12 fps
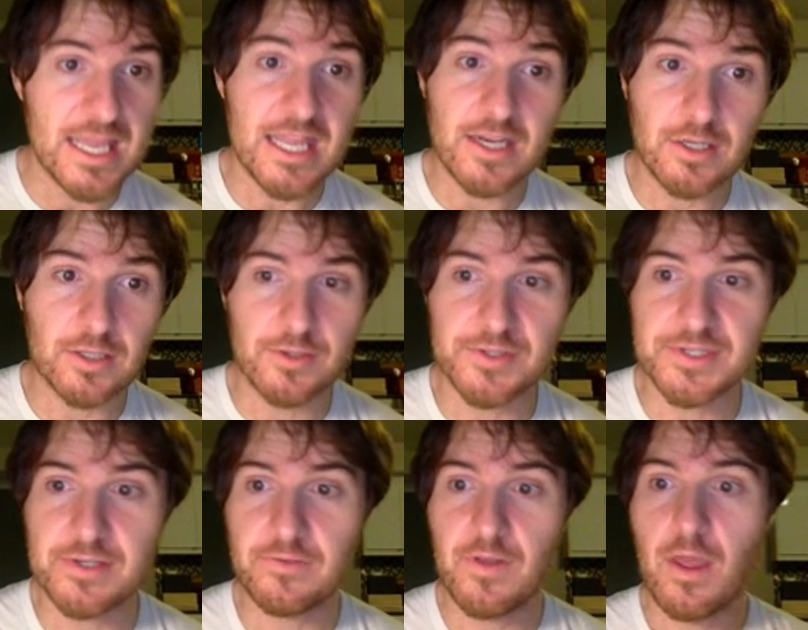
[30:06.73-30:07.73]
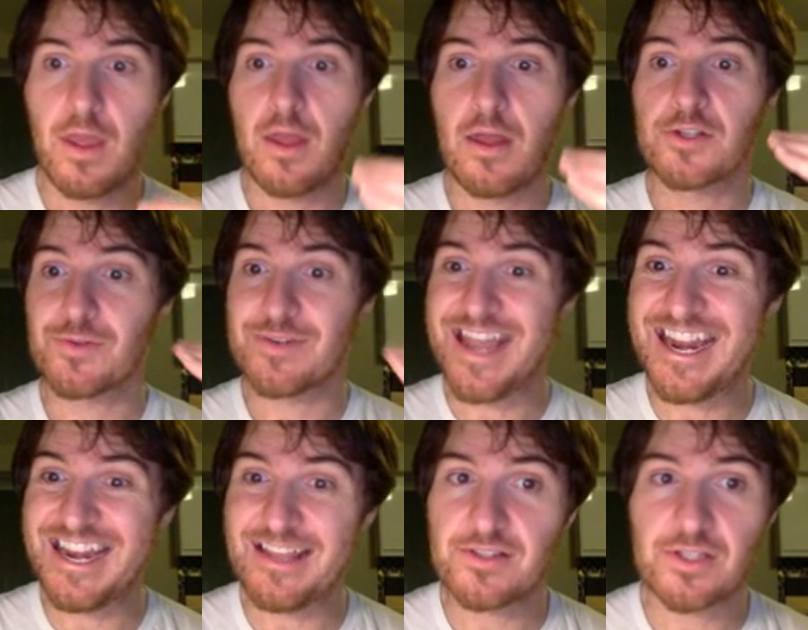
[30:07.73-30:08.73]
inclusive. So
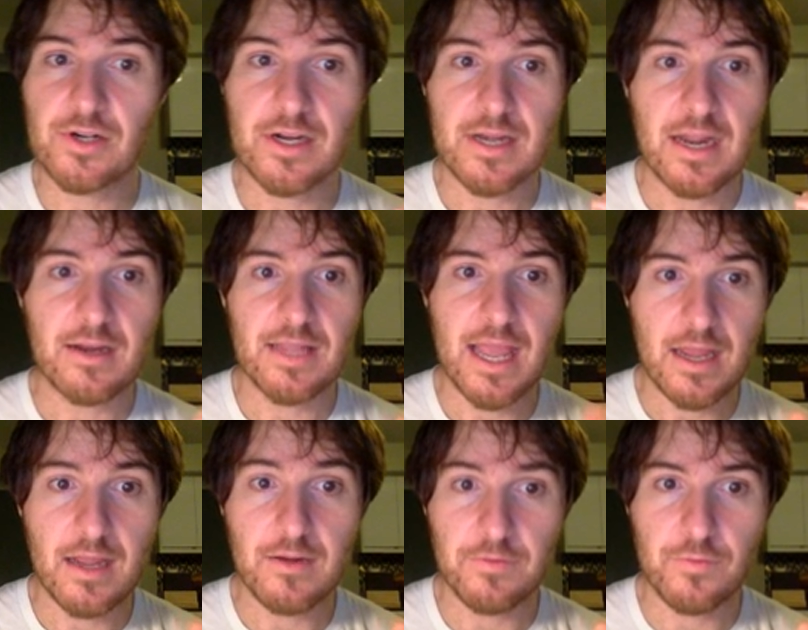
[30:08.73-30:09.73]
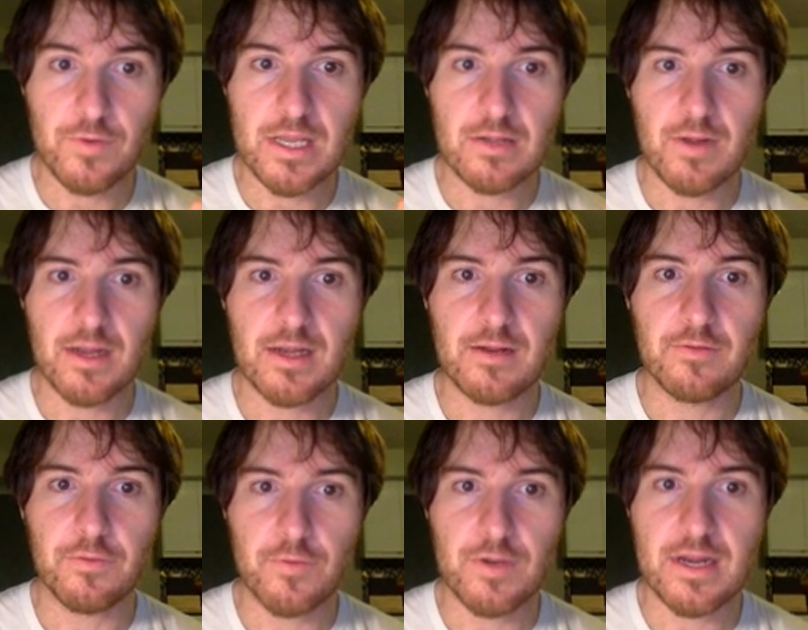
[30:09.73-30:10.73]
-3, right?
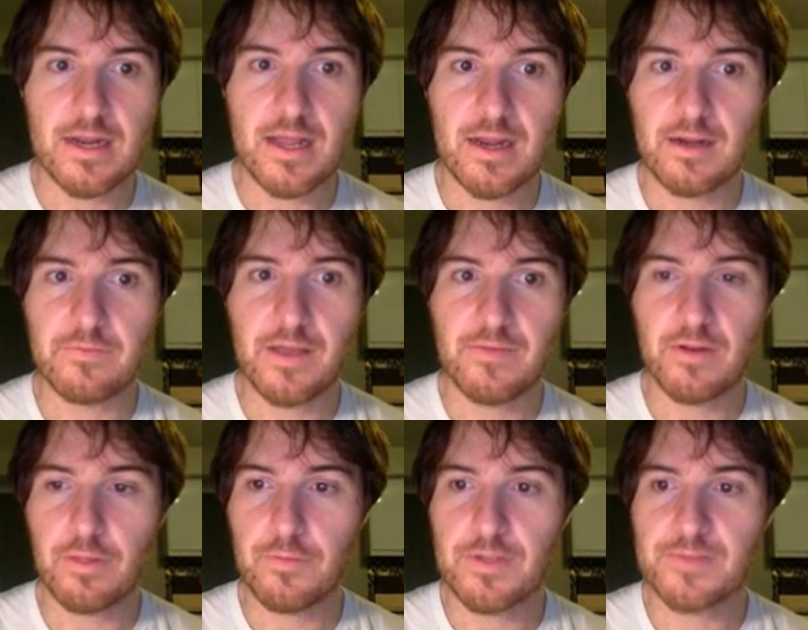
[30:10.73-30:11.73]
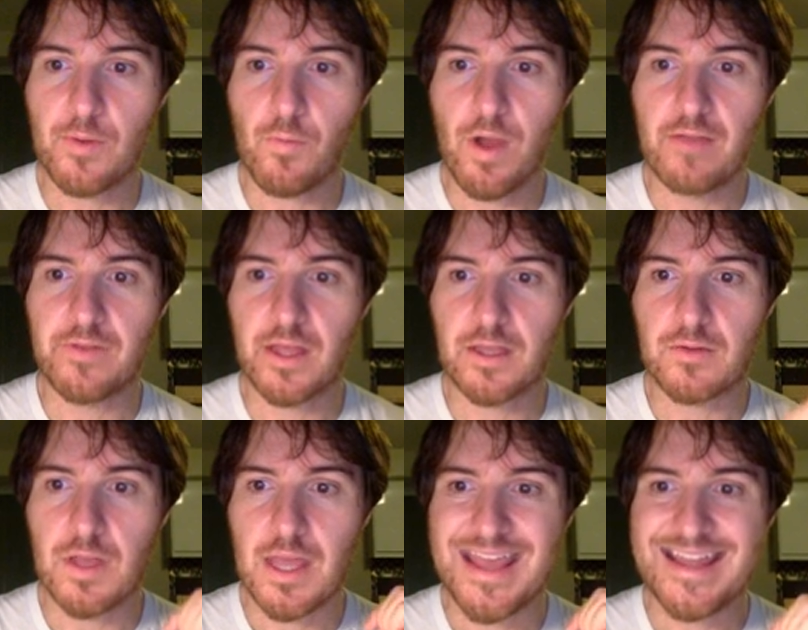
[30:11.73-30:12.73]
-3, not -5. -3 is my y value.
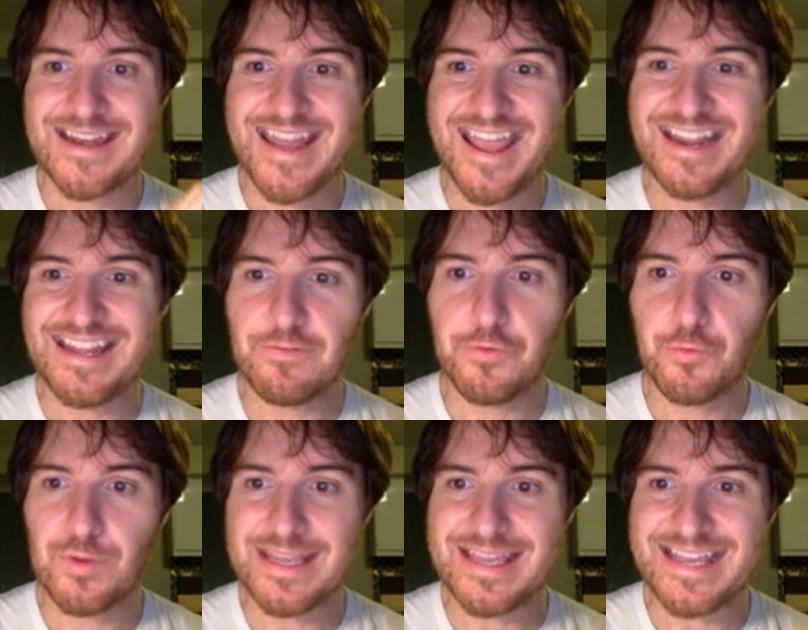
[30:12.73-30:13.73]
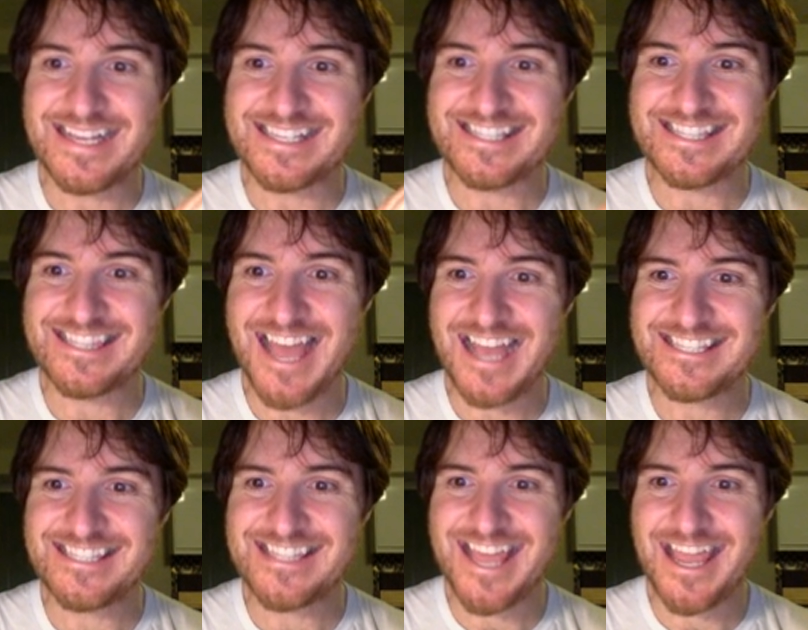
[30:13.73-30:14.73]
-3 is
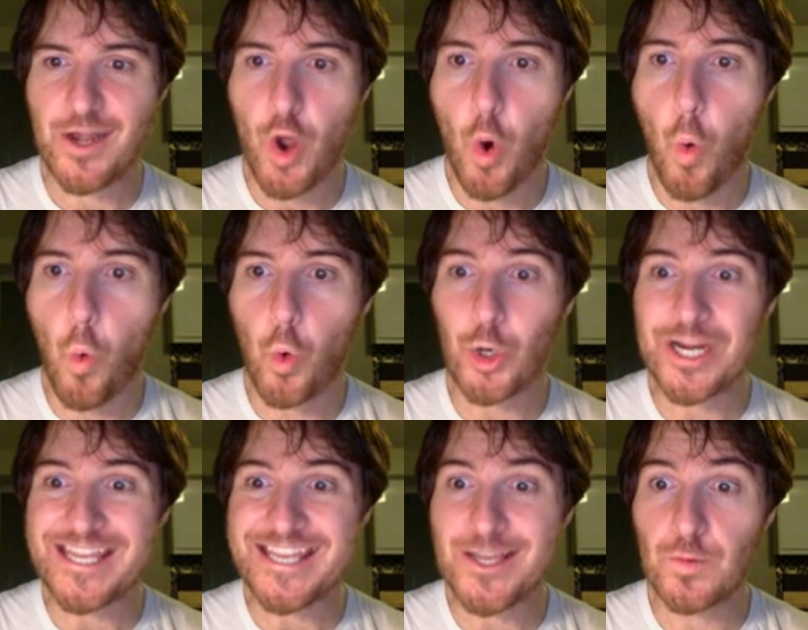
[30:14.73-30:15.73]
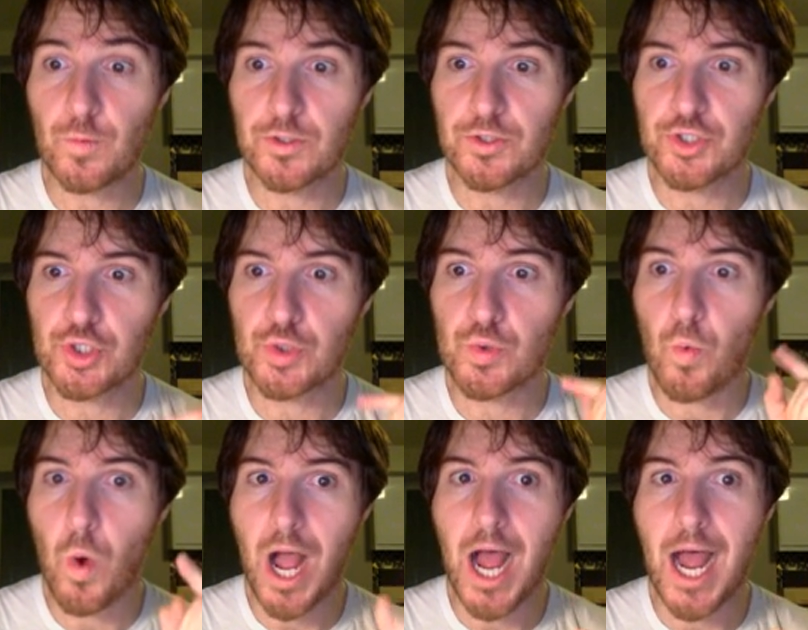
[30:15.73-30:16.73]
less than or equal to
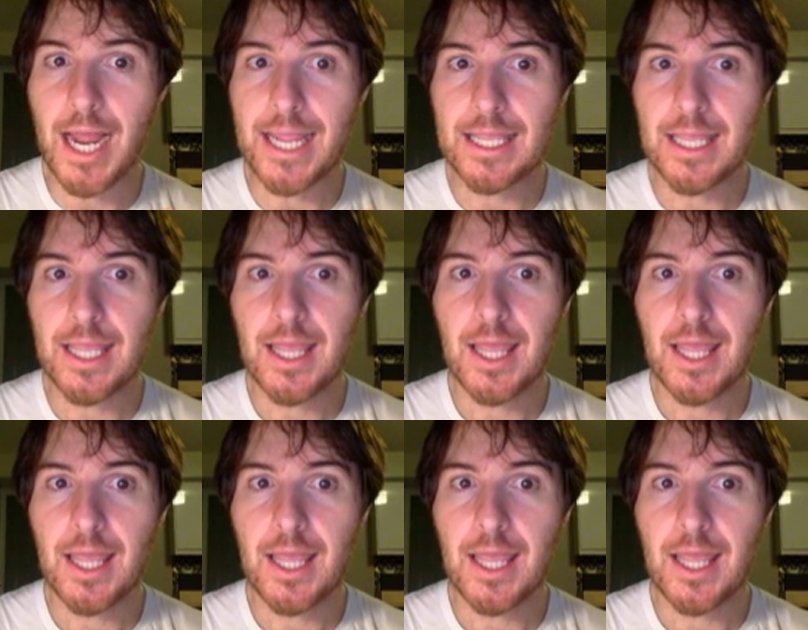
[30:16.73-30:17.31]
y.